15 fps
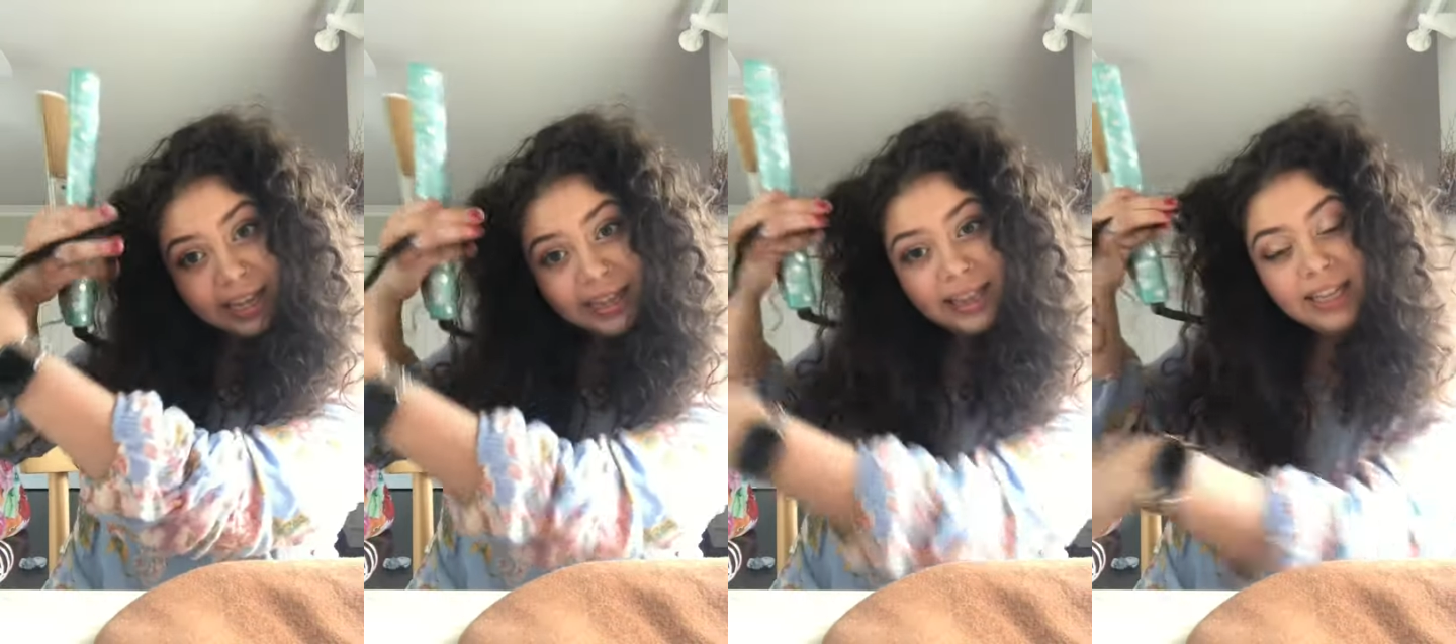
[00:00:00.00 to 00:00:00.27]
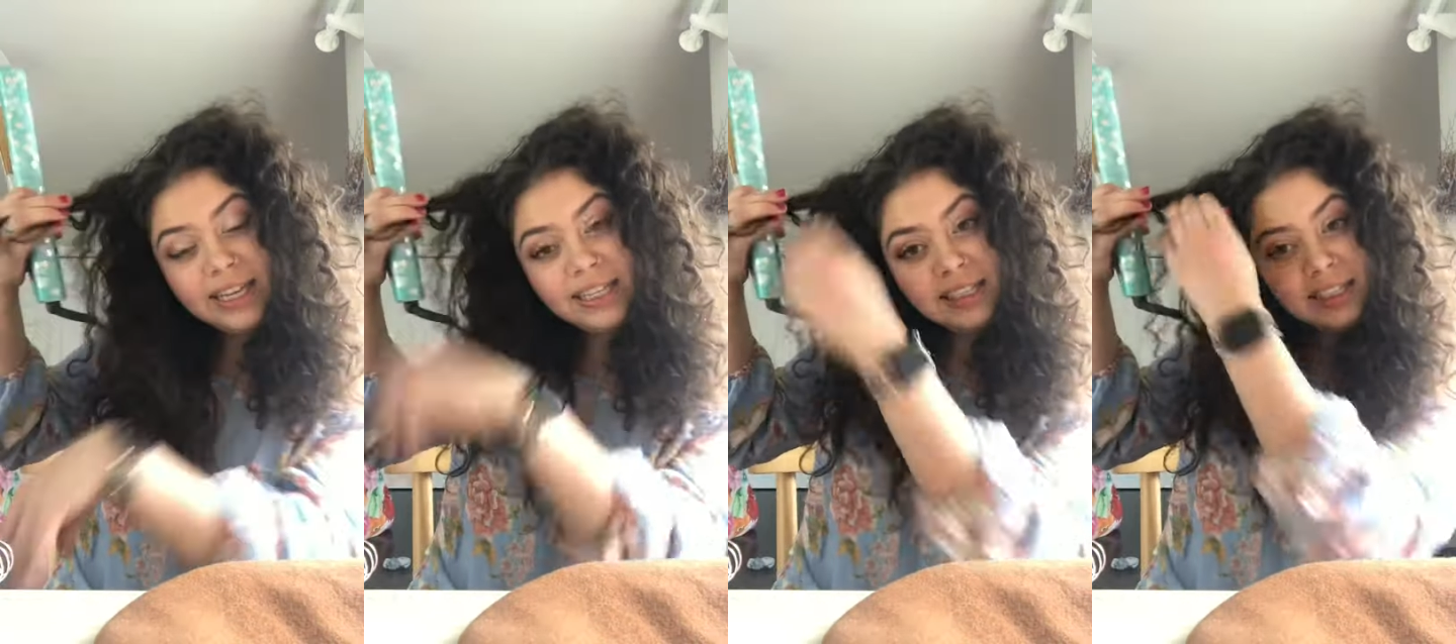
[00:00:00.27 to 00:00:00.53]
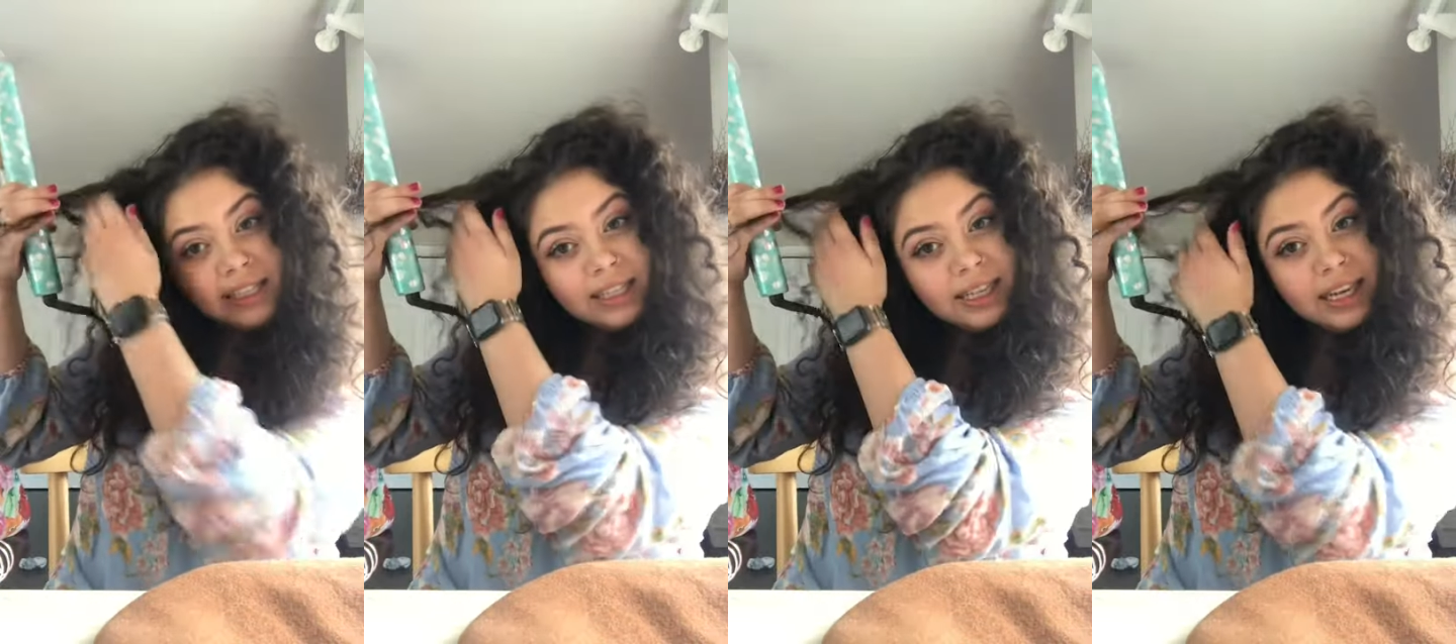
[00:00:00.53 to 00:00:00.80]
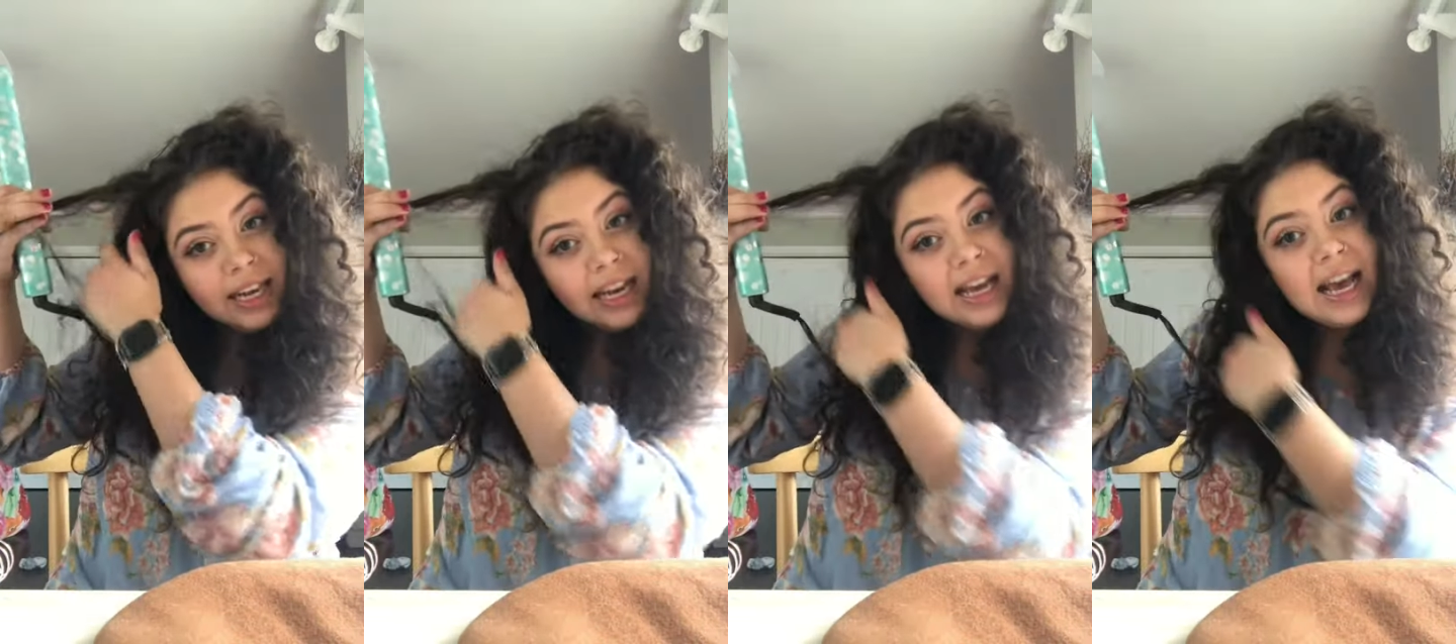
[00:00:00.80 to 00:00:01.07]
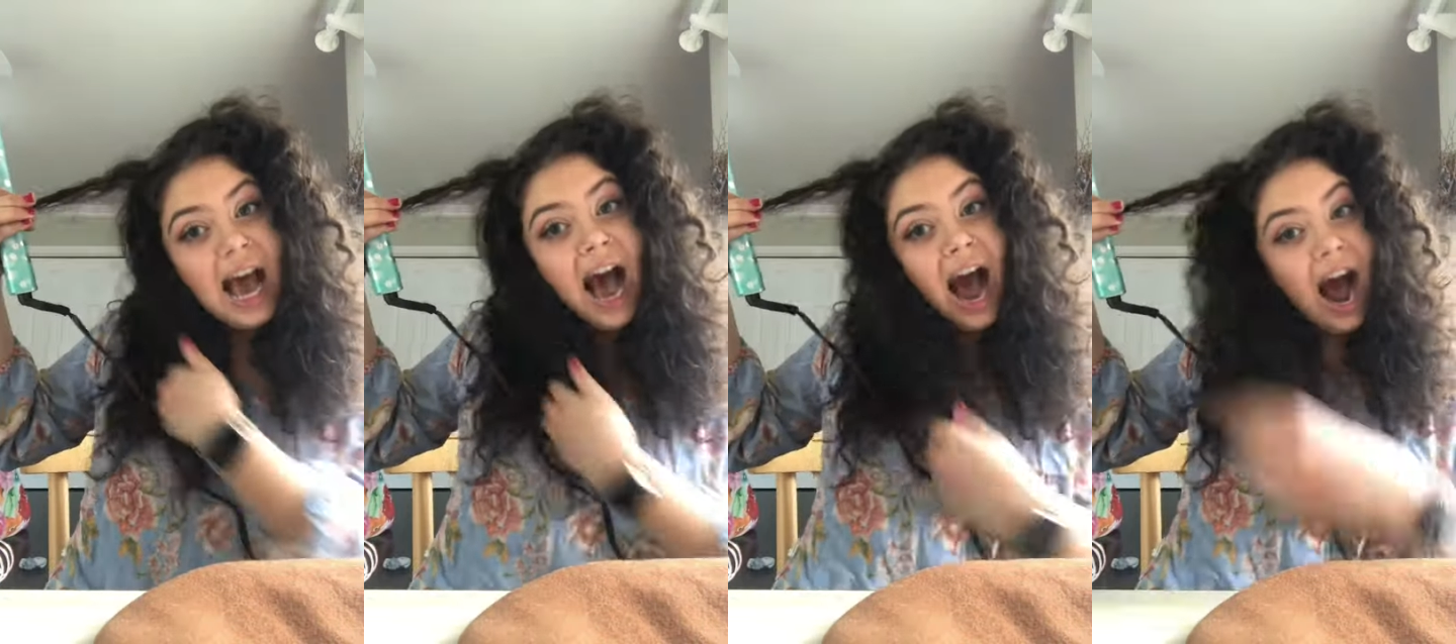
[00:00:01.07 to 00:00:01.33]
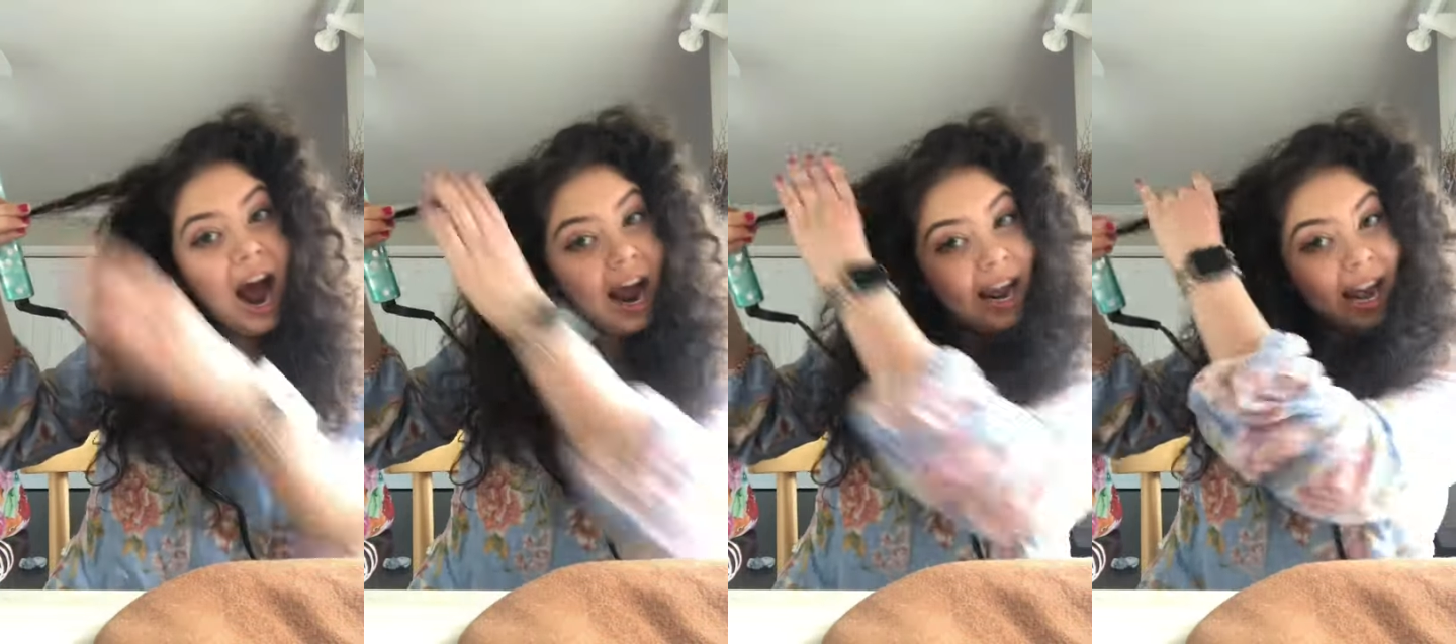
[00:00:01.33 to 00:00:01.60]
This,
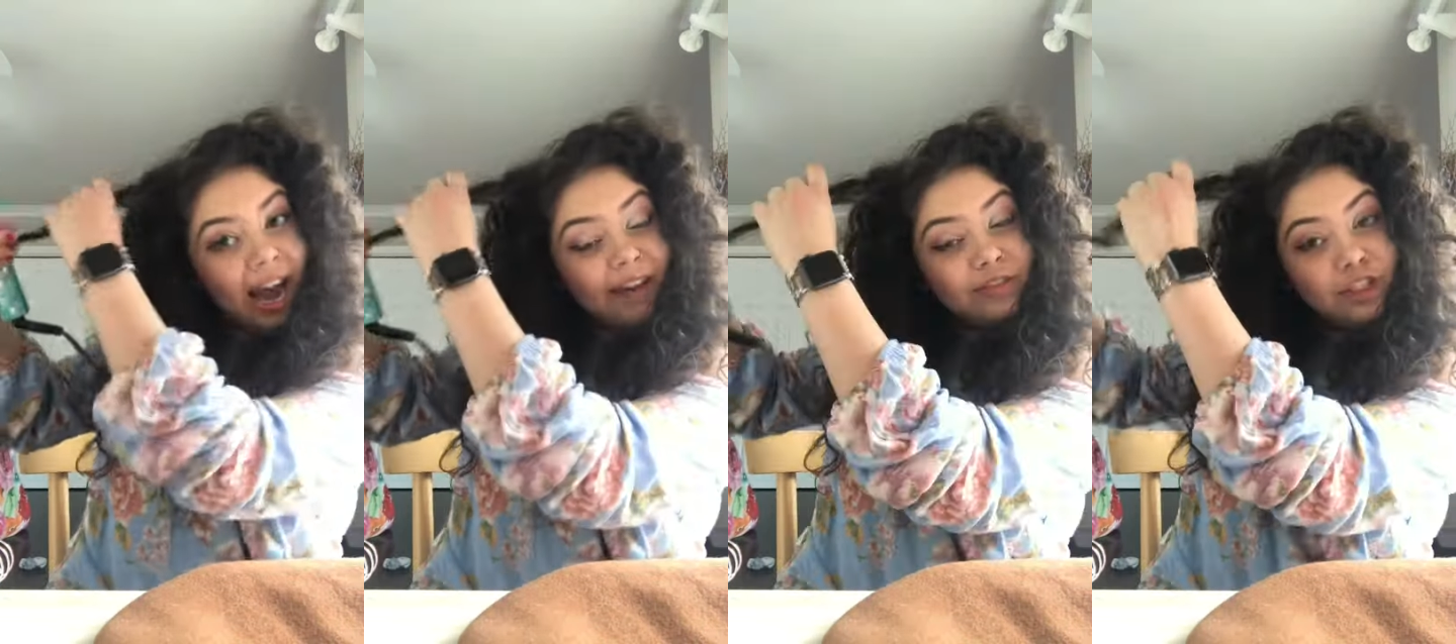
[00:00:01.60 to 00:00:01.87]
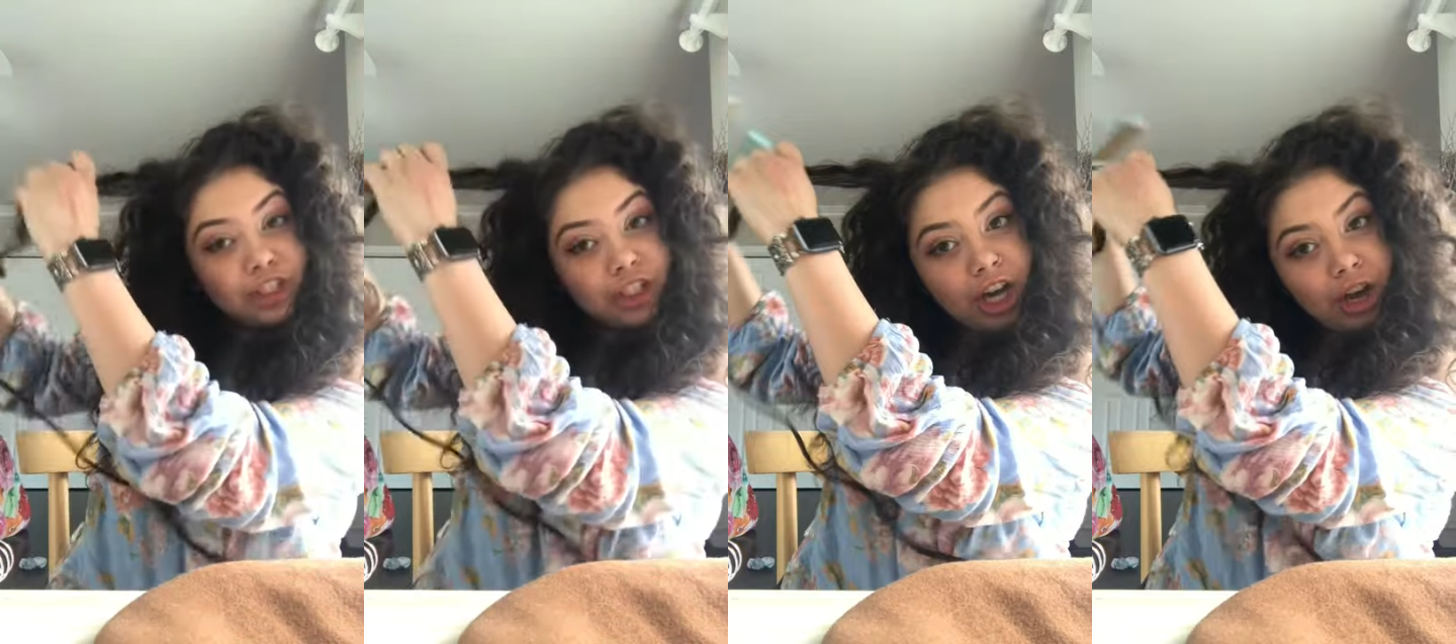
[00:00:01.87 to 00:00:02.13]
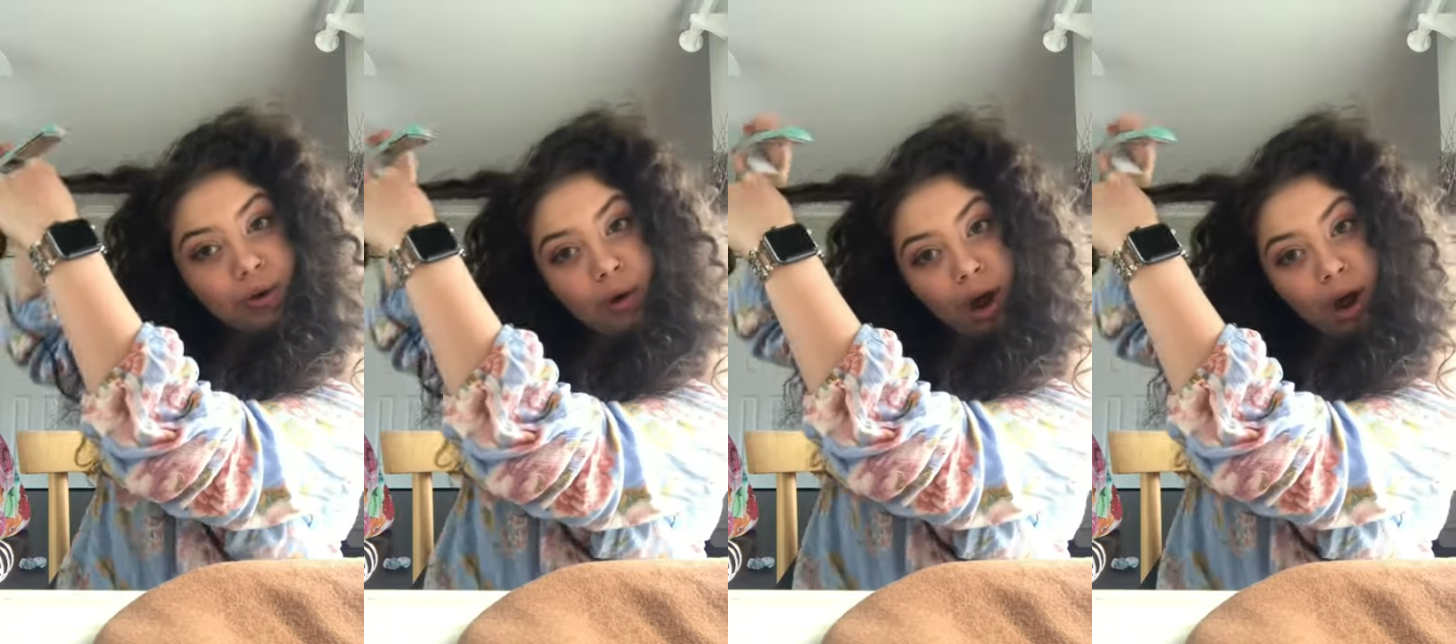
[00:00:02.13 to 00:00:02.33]
I have to go